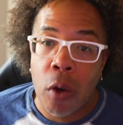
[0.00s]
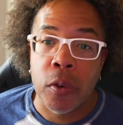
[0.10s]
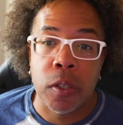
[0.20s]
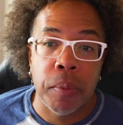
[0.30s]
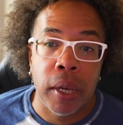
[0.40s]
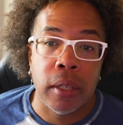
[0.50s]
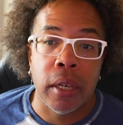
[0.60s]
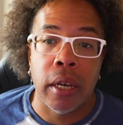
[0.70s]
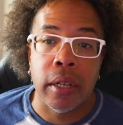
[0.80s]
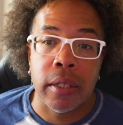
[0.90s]
respecting
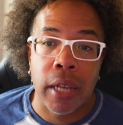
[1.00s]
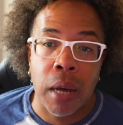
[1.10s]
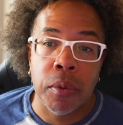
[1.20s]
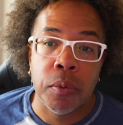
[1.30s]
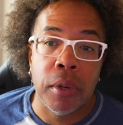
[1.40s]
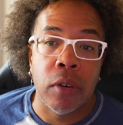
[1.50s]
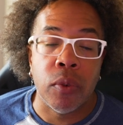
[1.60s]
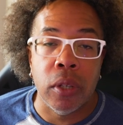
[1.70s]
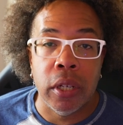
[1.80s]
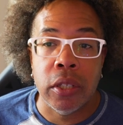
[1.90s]
an establishment of
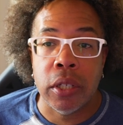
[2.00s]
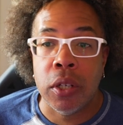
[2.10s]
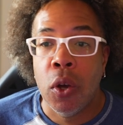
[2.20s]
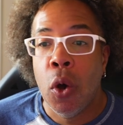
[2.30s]
religion